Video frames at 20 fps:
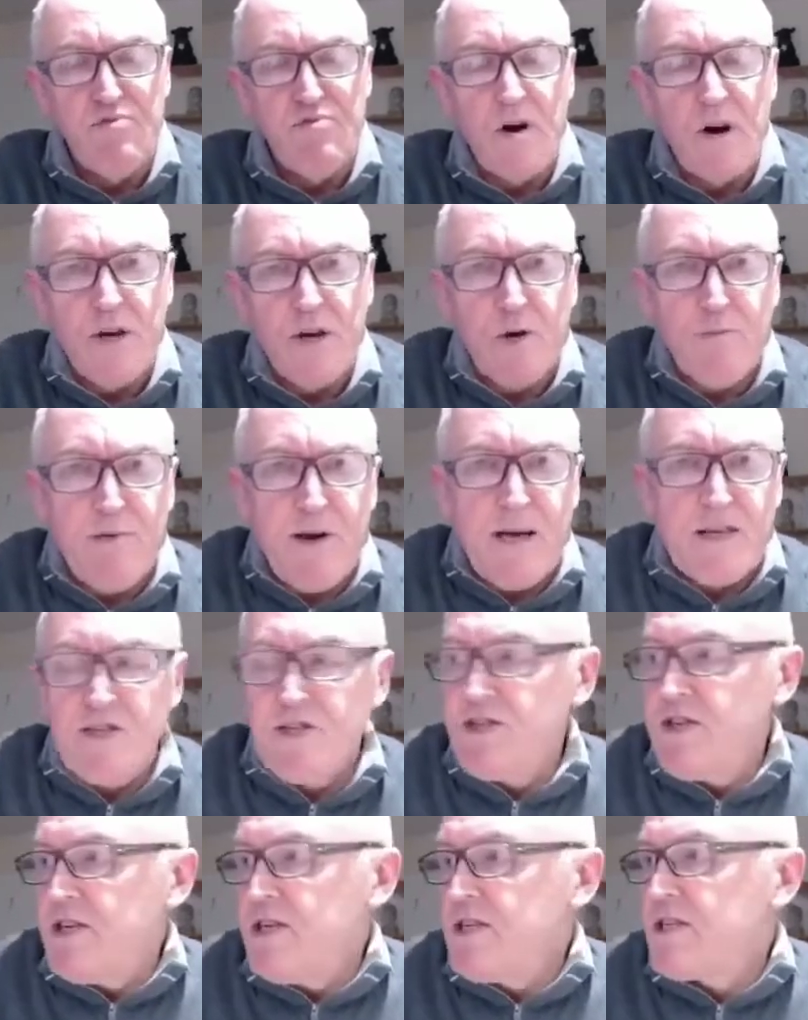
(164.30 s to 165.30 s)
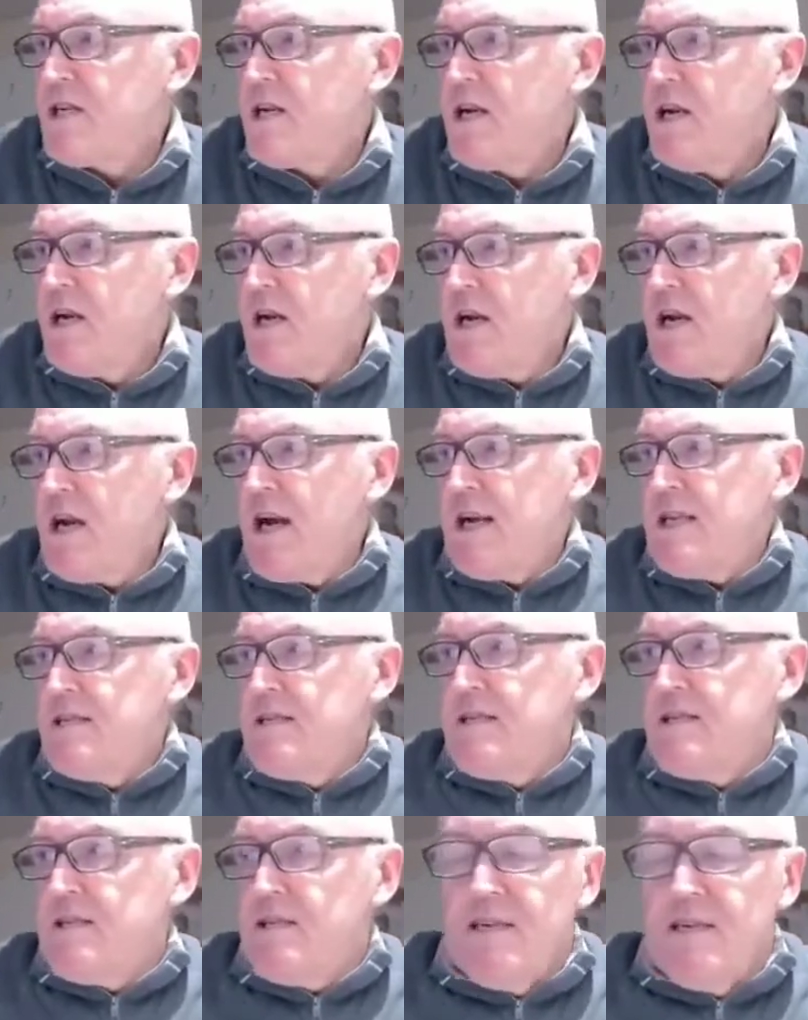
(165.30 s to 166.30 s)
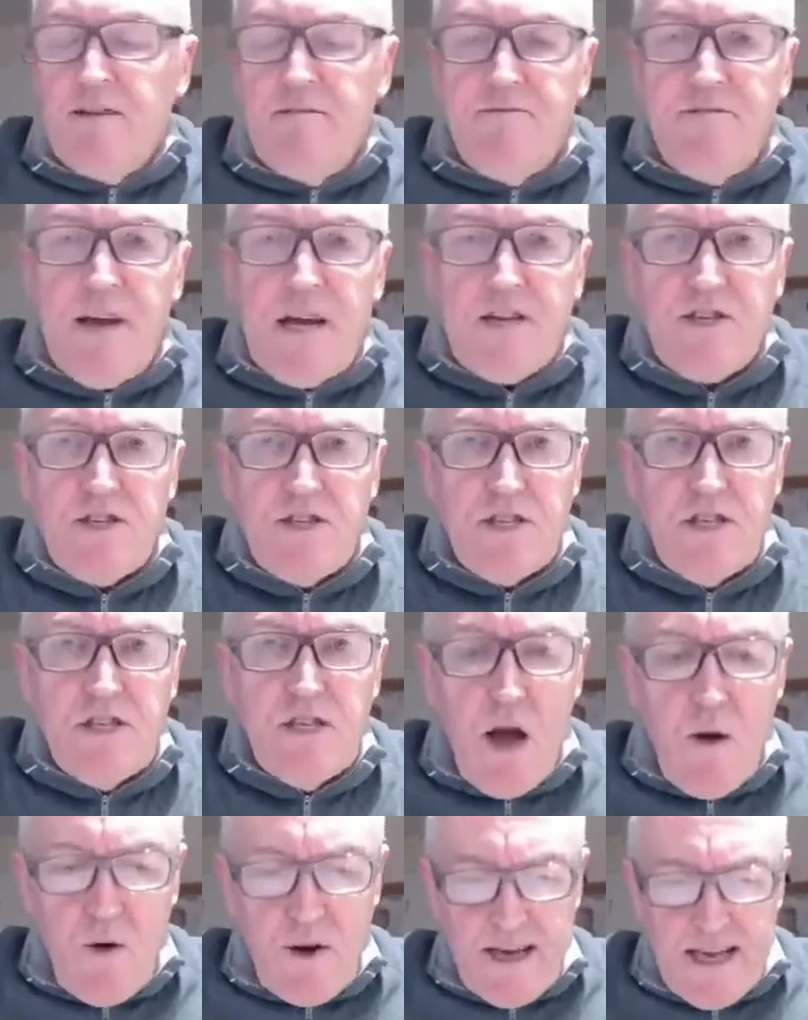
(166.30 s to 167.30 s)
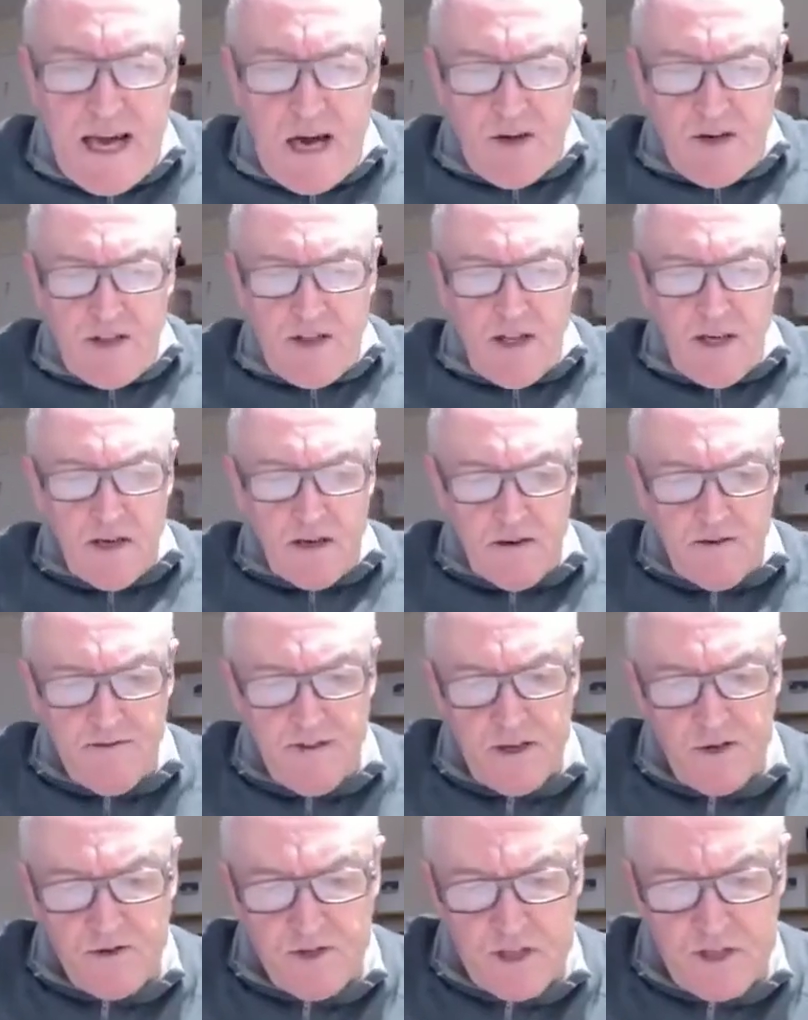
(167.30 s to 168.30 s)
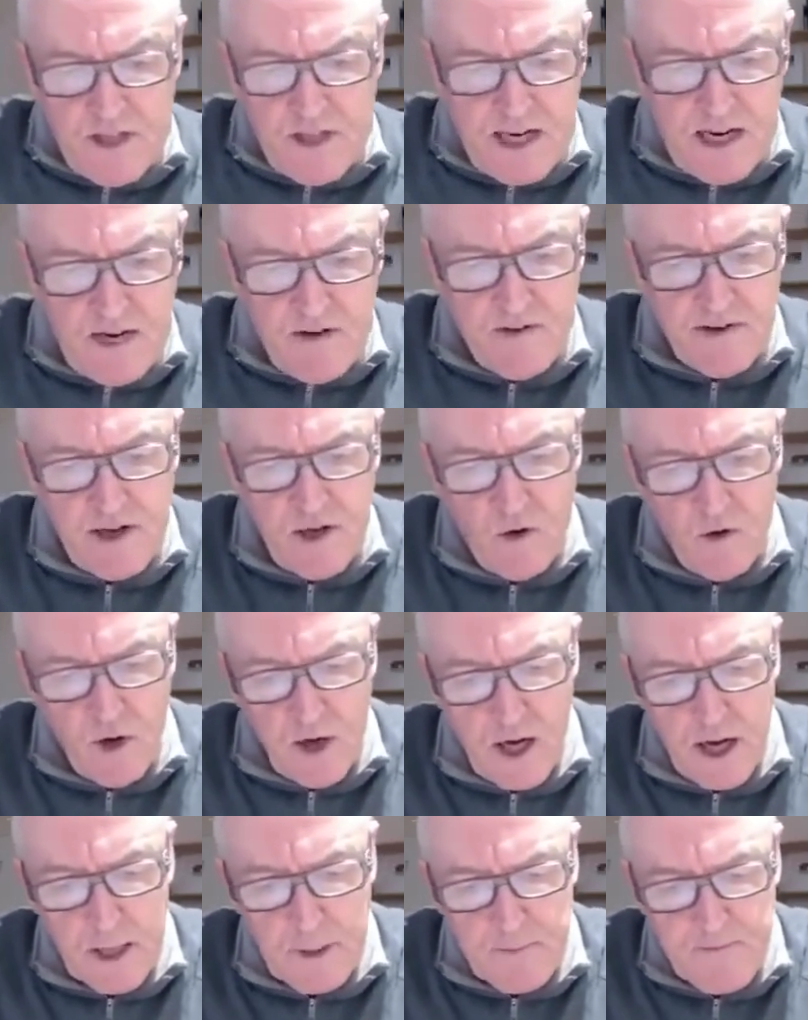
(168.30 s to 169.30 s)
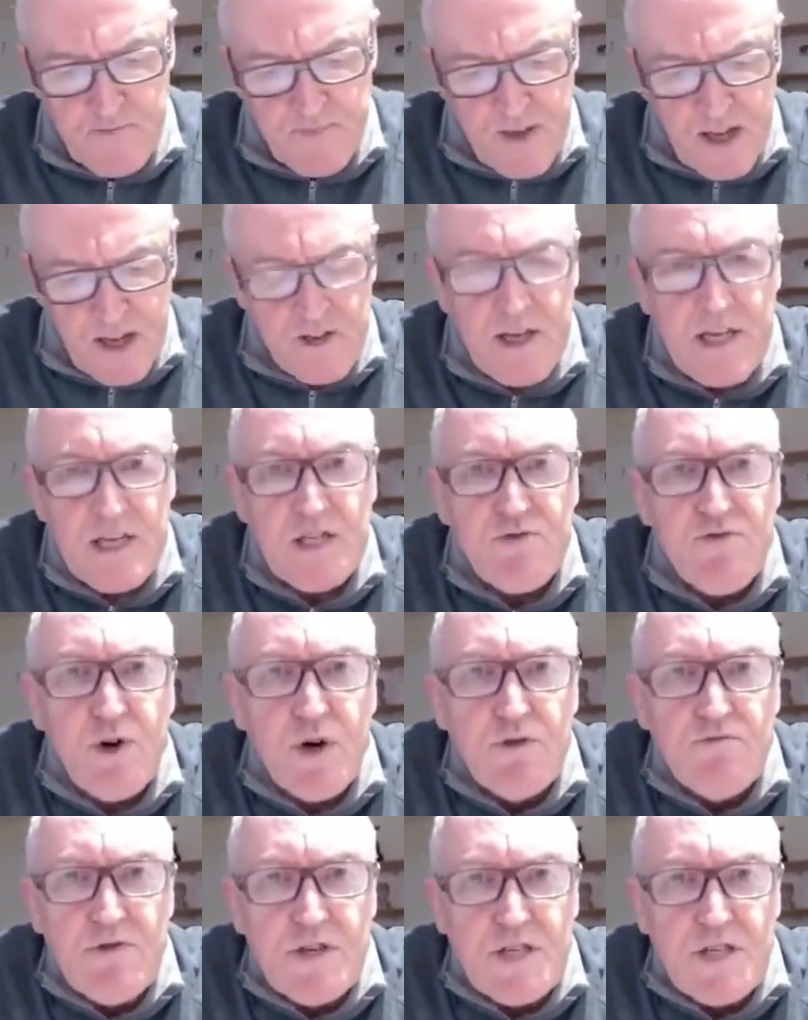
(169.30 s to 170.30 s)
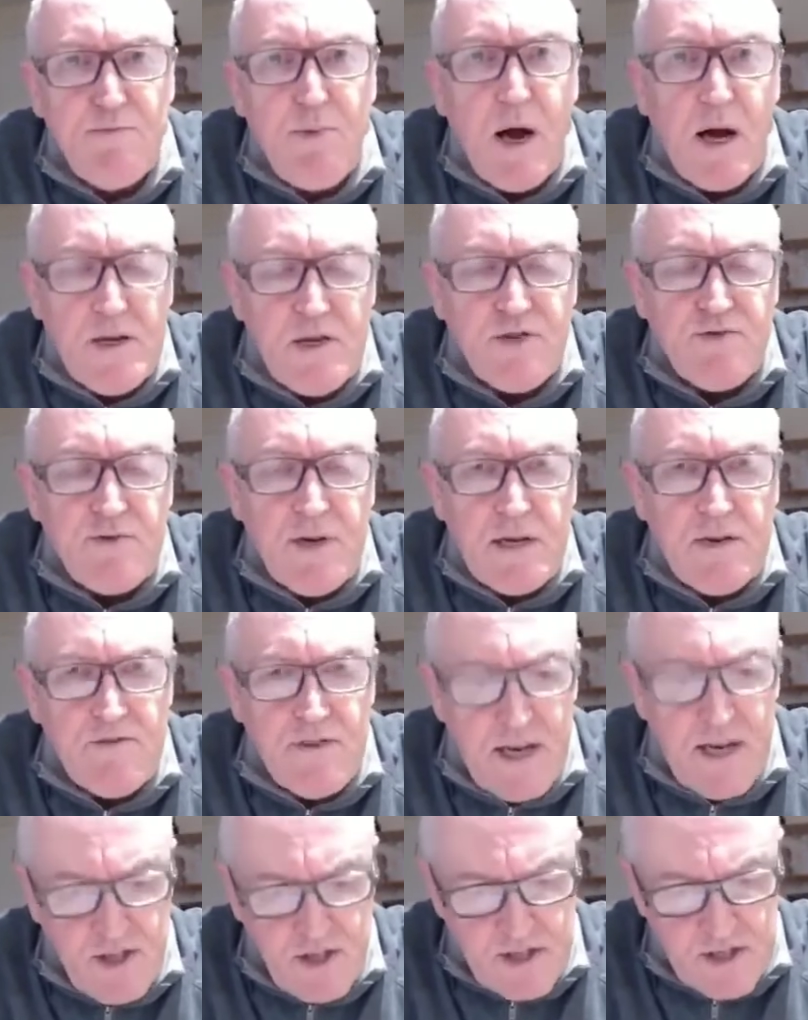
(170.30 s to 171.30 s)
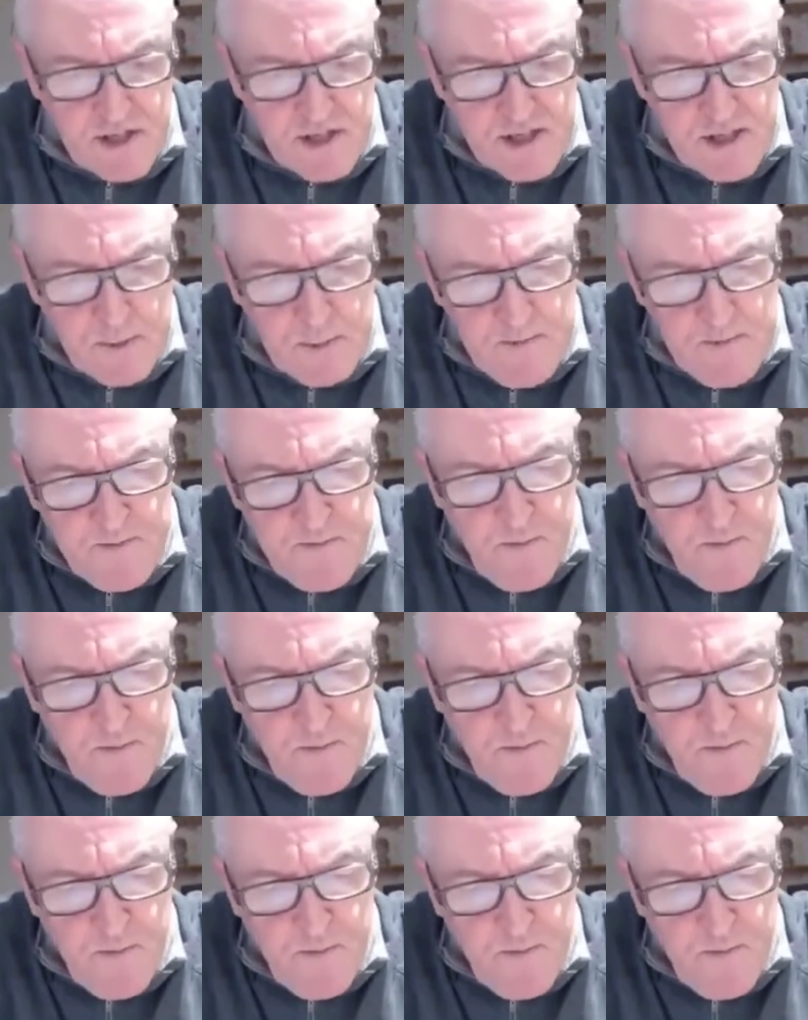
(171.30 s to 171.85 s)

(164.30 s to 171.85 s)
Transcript: bronchial passages, and infections lower down in the feet and the alveoli. These are all respiratory infections.